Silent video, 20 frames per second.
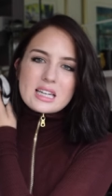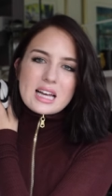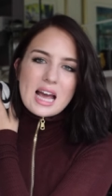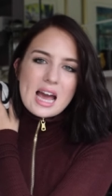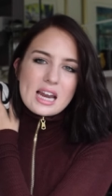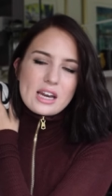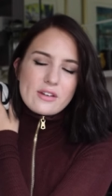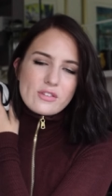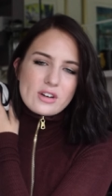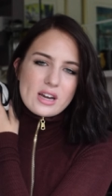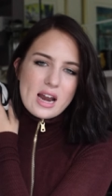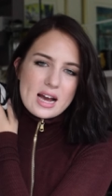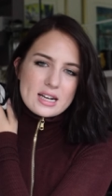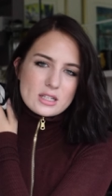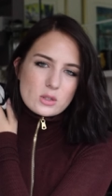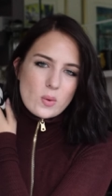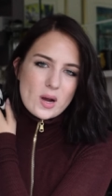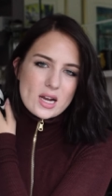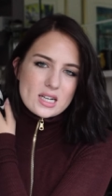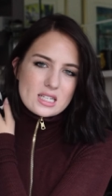was a kind of a
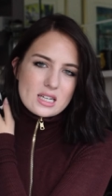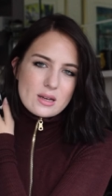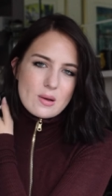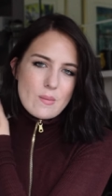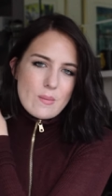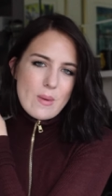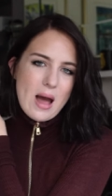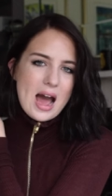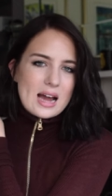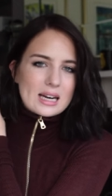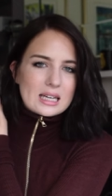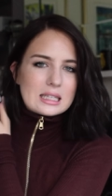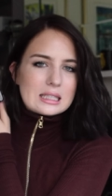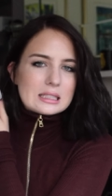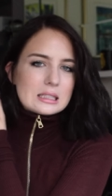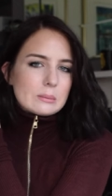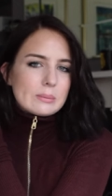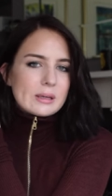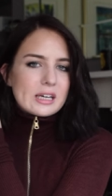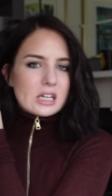nice way to add a
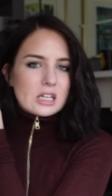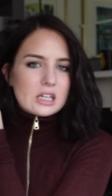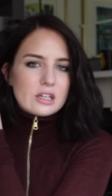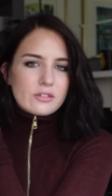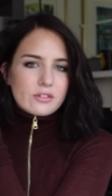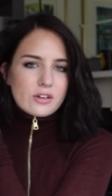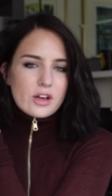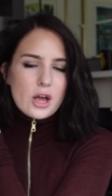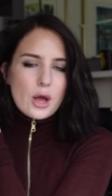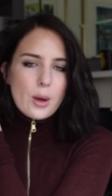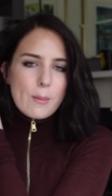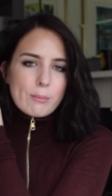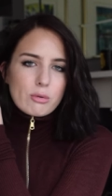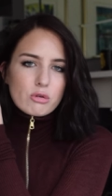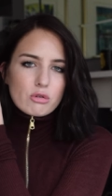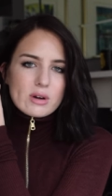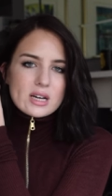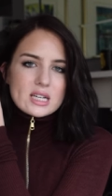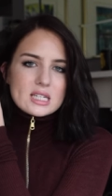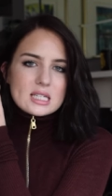little bit of
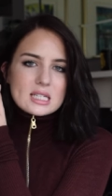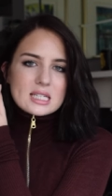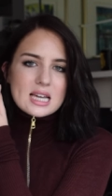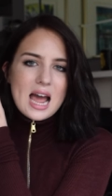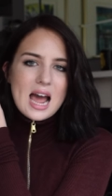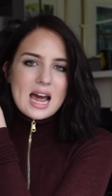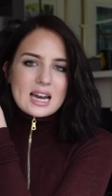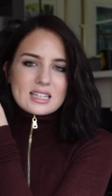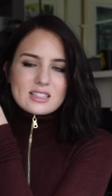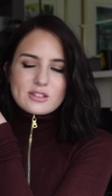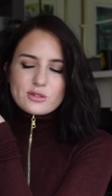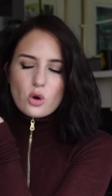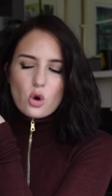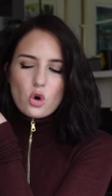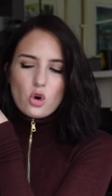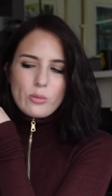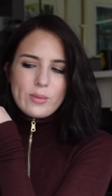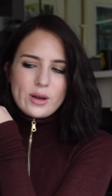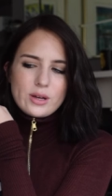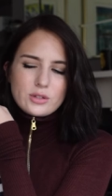print and
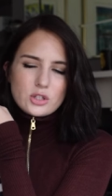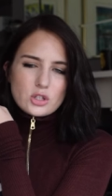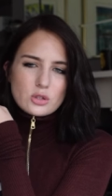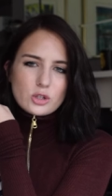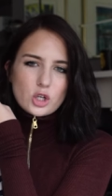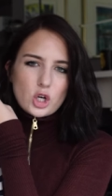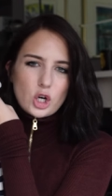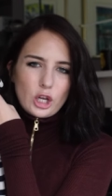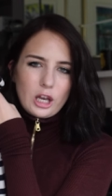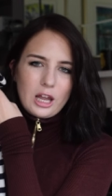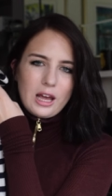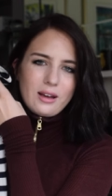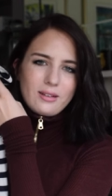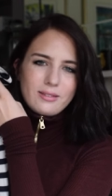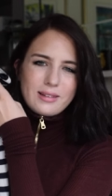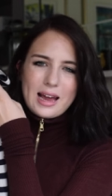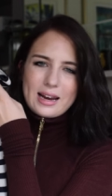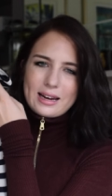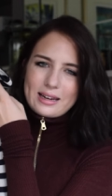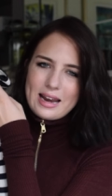almost colour,
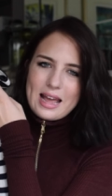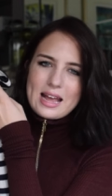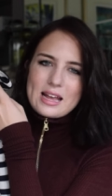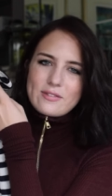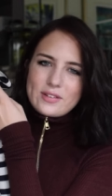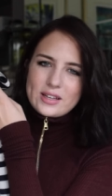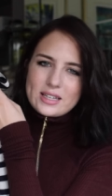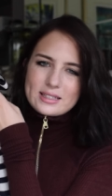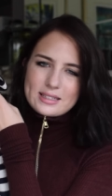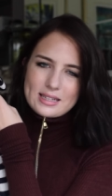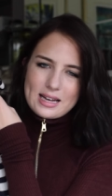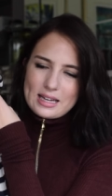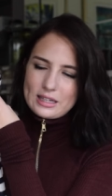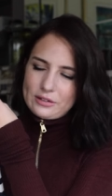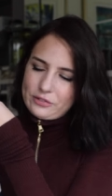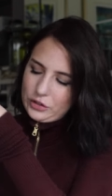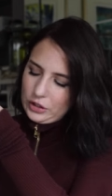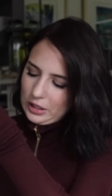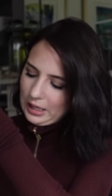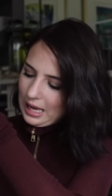like navy is kind
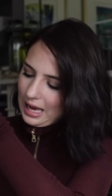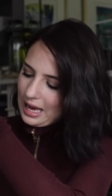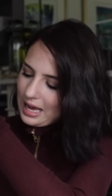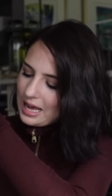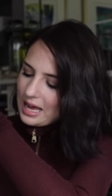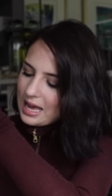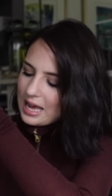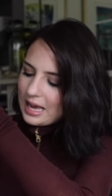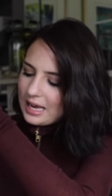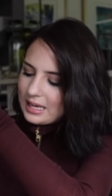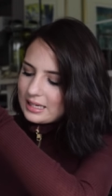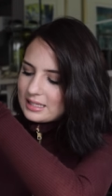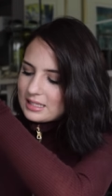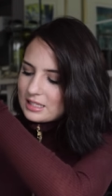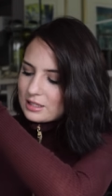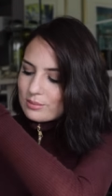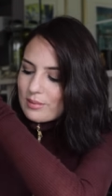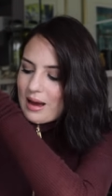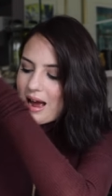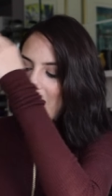of colour,
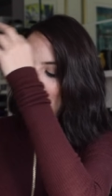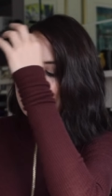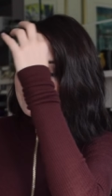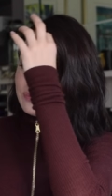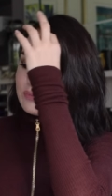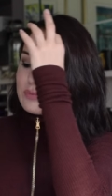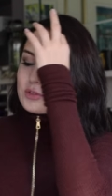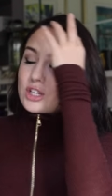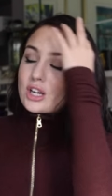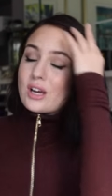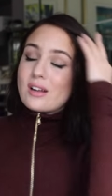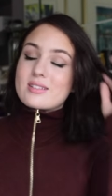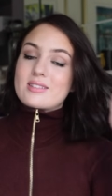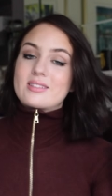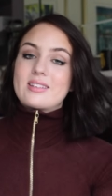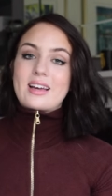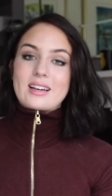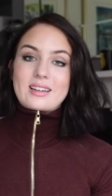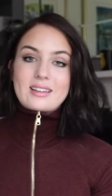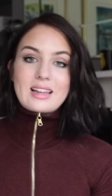into my
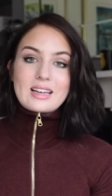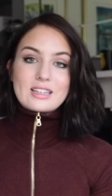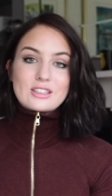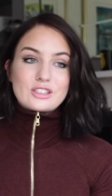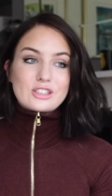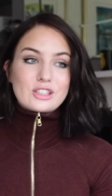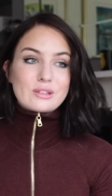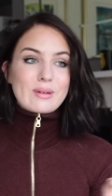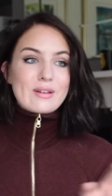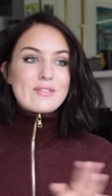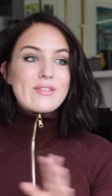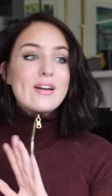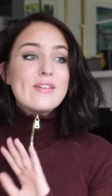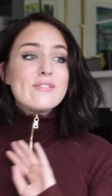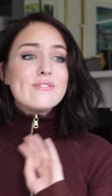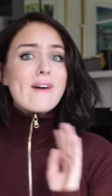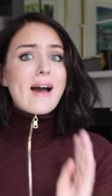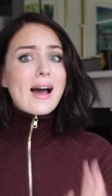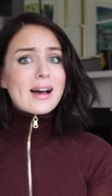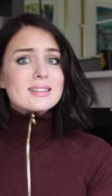turtleneck collection, my
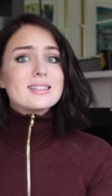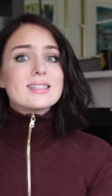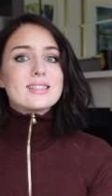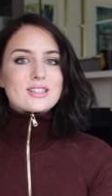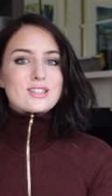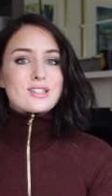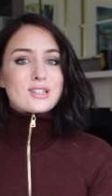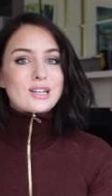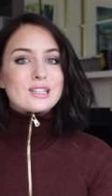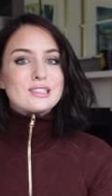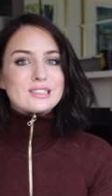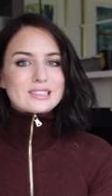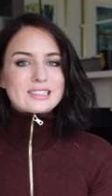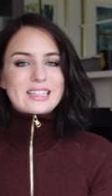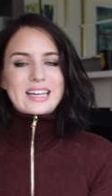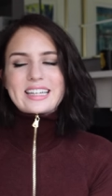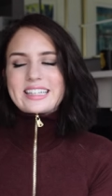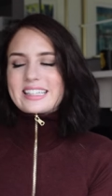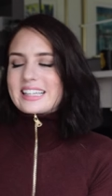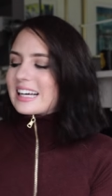very vast
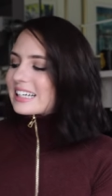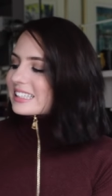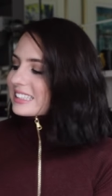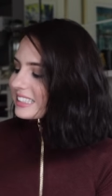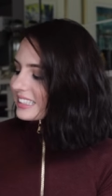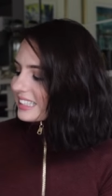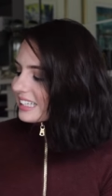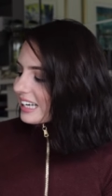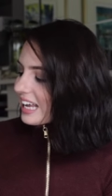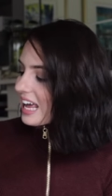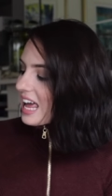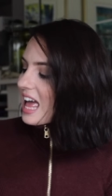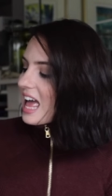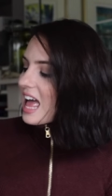turtleneck collection